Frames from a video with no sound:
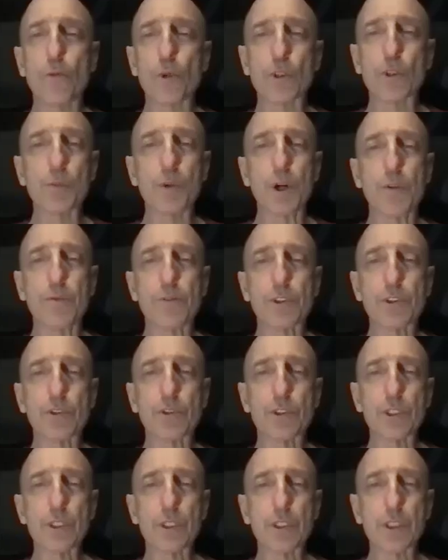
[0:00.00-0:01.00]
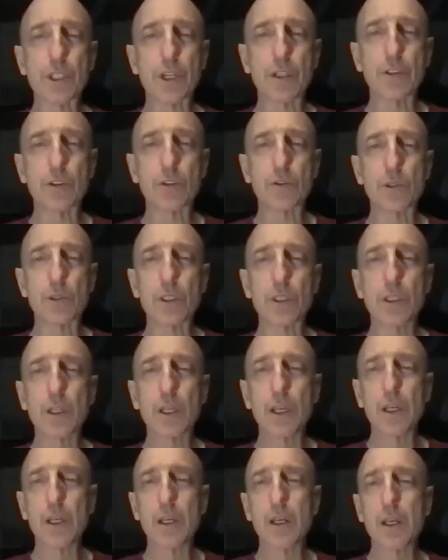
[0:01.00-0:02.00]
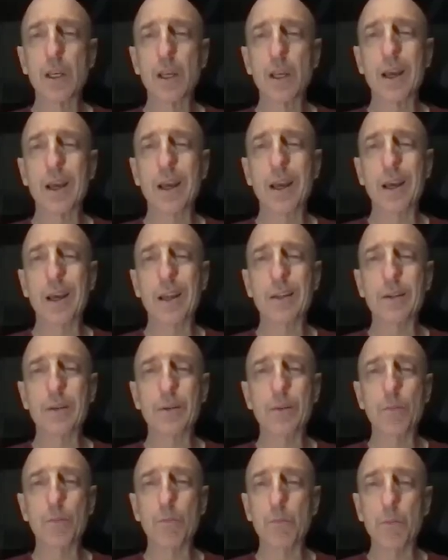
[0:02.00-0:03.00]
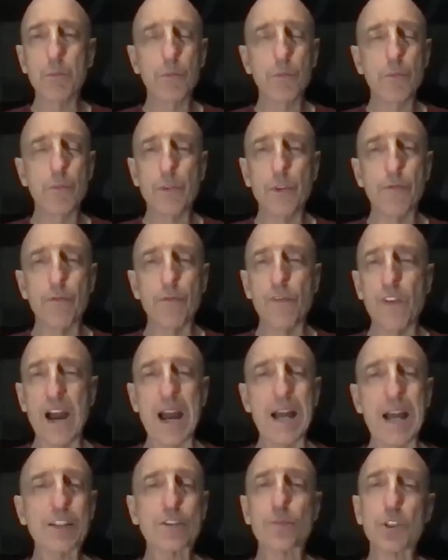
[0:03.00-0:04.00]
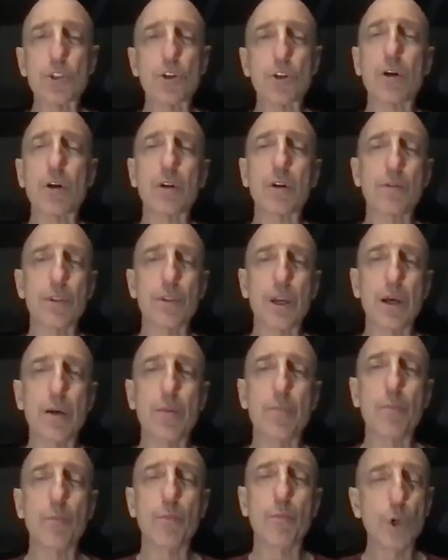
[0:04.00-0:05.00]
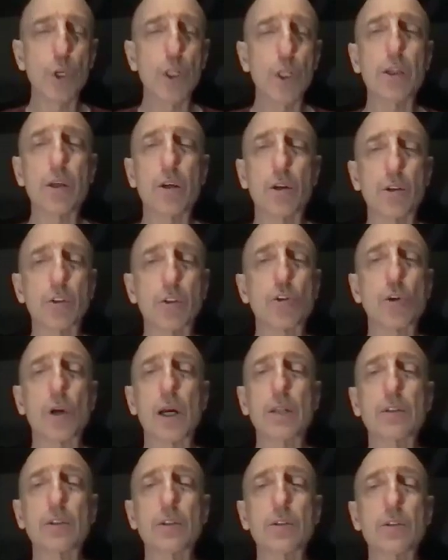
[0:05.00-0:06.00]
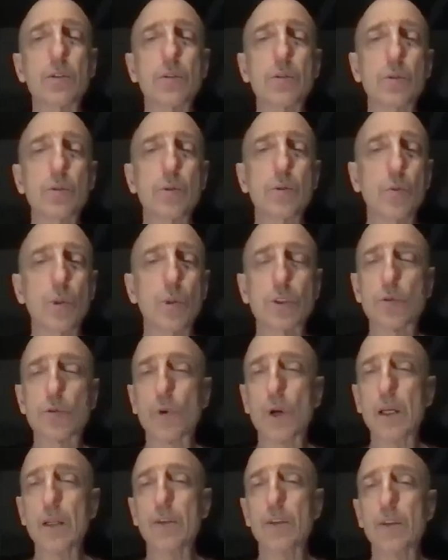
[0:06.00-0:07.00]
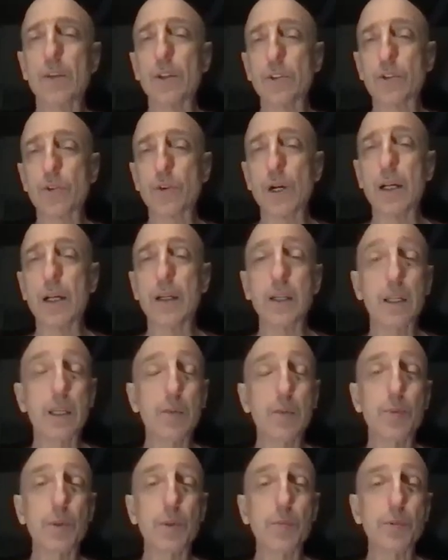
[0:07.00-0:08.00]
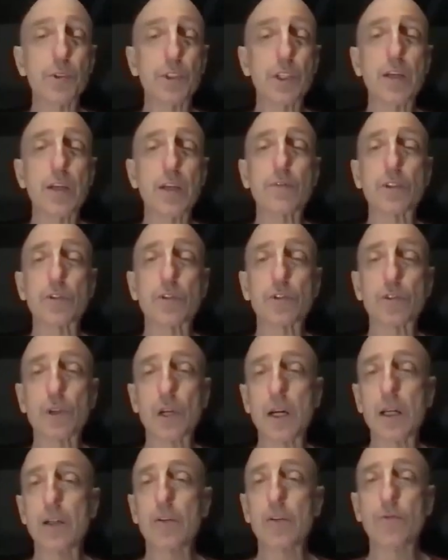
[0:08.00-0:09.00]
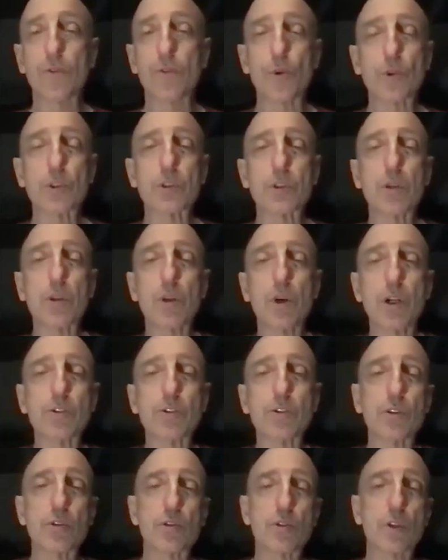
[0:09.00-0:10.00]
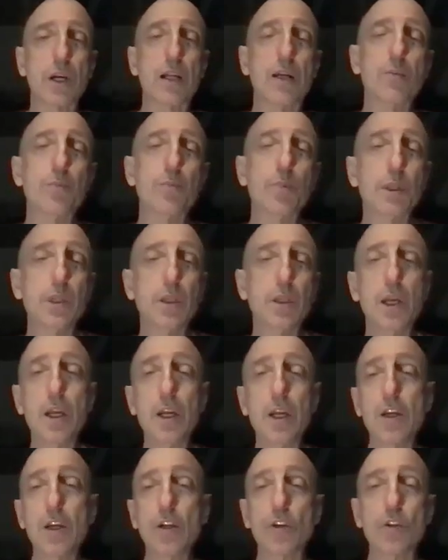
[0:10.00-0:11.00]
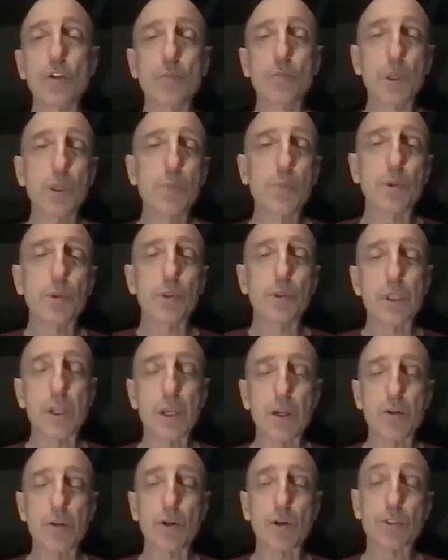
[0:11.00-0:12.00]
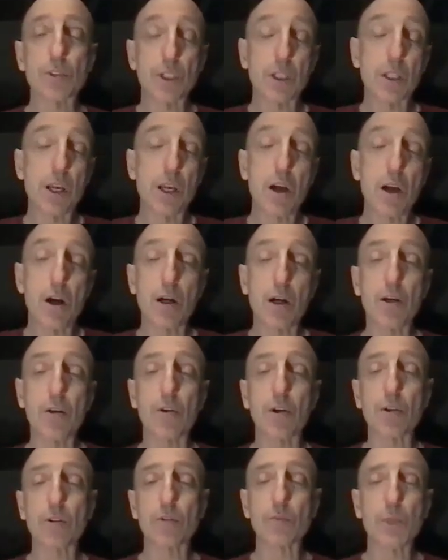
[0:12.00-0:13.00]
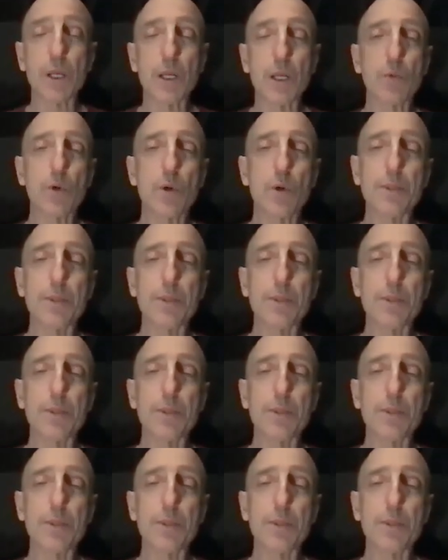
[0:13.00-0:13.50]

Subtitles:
enforcement officers in this country, and the vast majority of them really are trying to do what's right. They're trying to keep people safe. They're trying to enforce the laws. They're trying to be good people and heroes, and they are heroes, men and